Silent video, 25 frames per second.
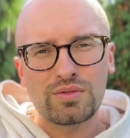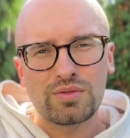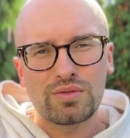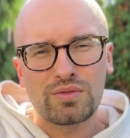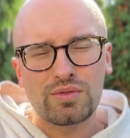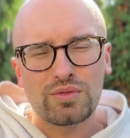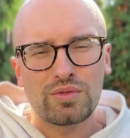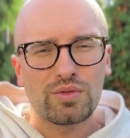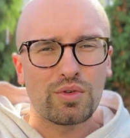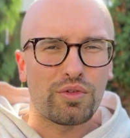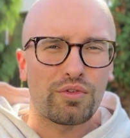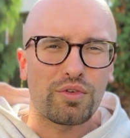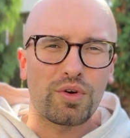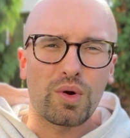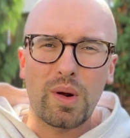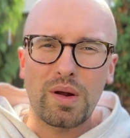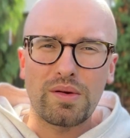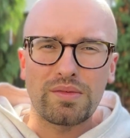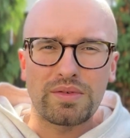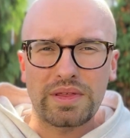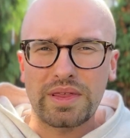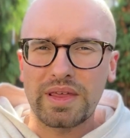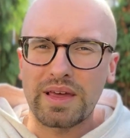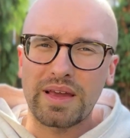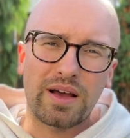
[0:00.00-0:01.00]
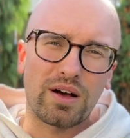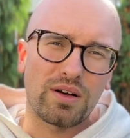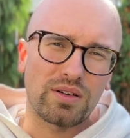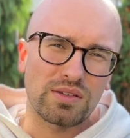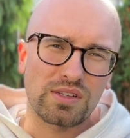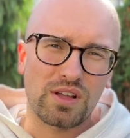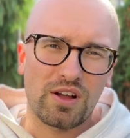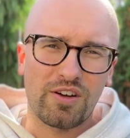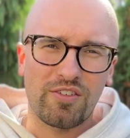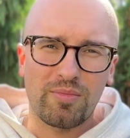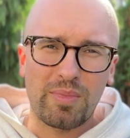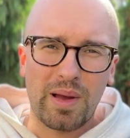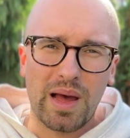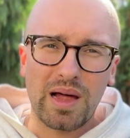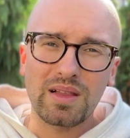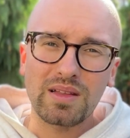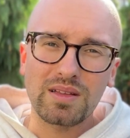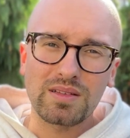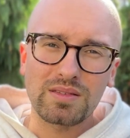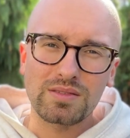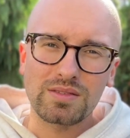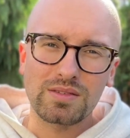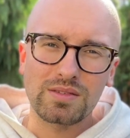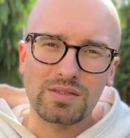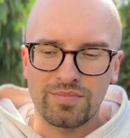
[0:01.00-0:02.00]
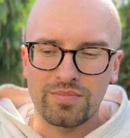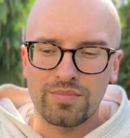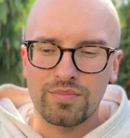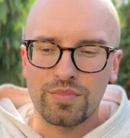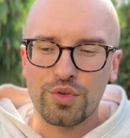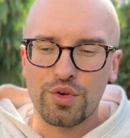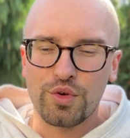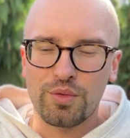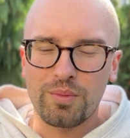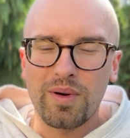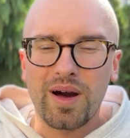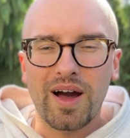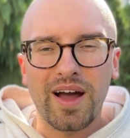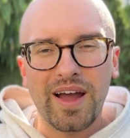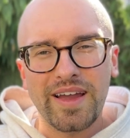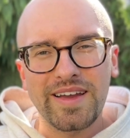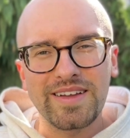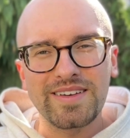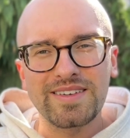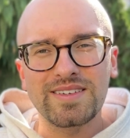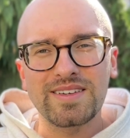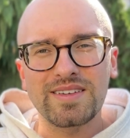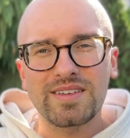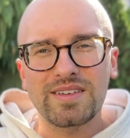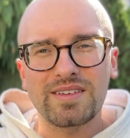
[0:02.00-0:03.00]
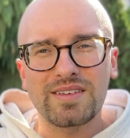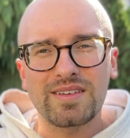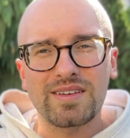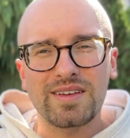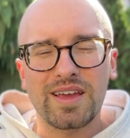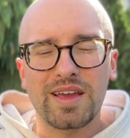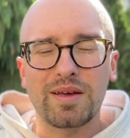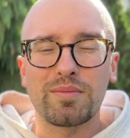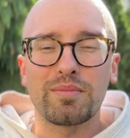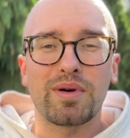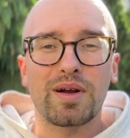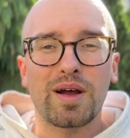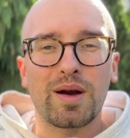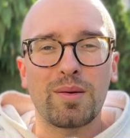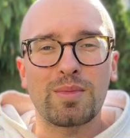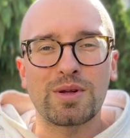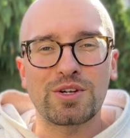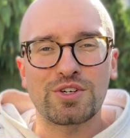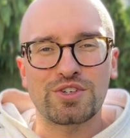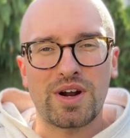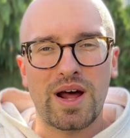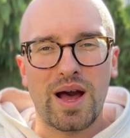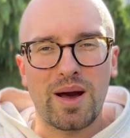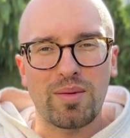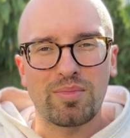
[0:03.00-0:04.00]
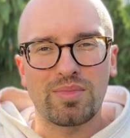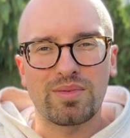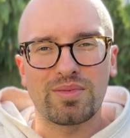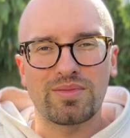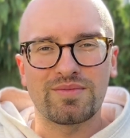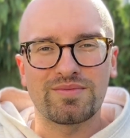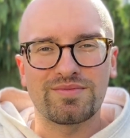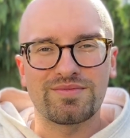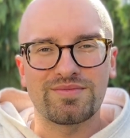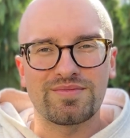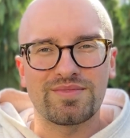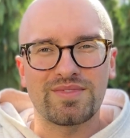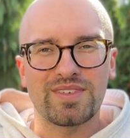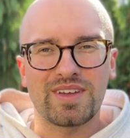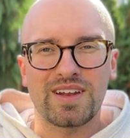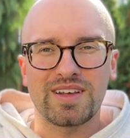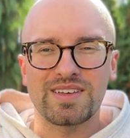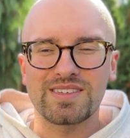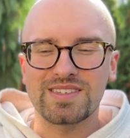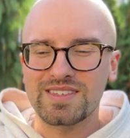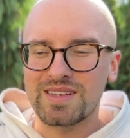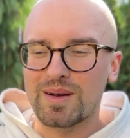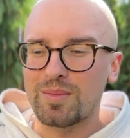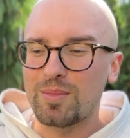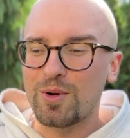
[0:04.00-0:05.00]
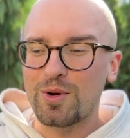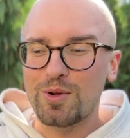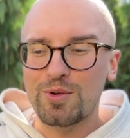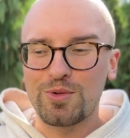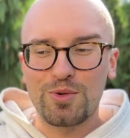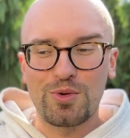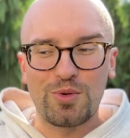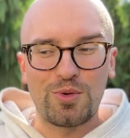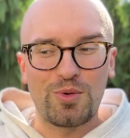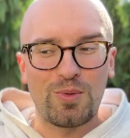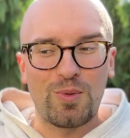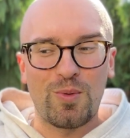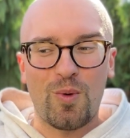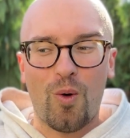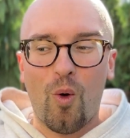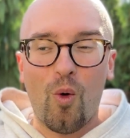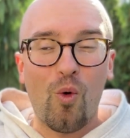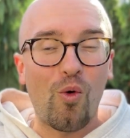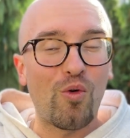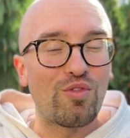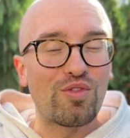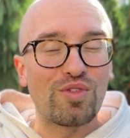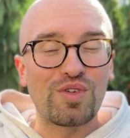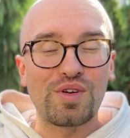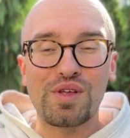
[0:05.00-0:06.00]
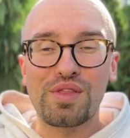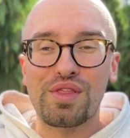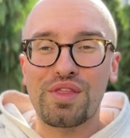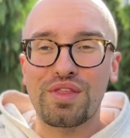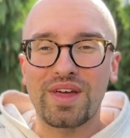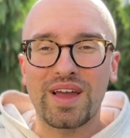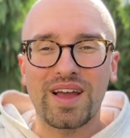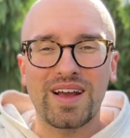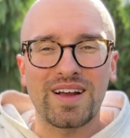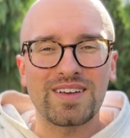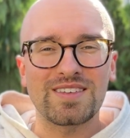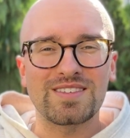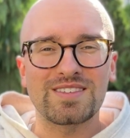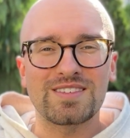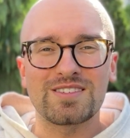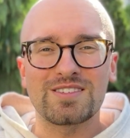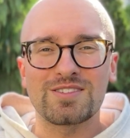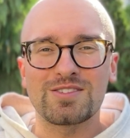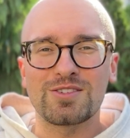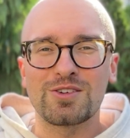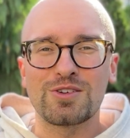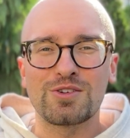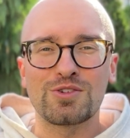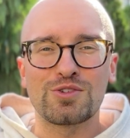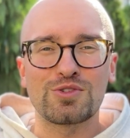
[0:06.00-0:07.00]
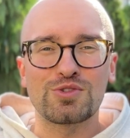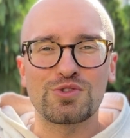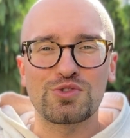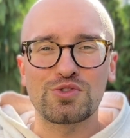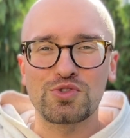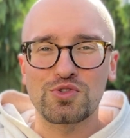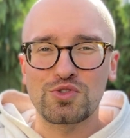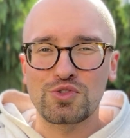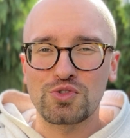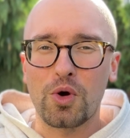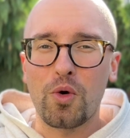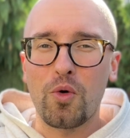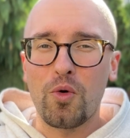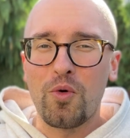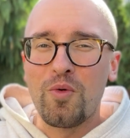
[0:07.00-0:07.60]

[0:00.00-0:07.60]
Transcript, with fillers: you throw everything else off balance. Your mind can become a trap. And as someone who overthinks so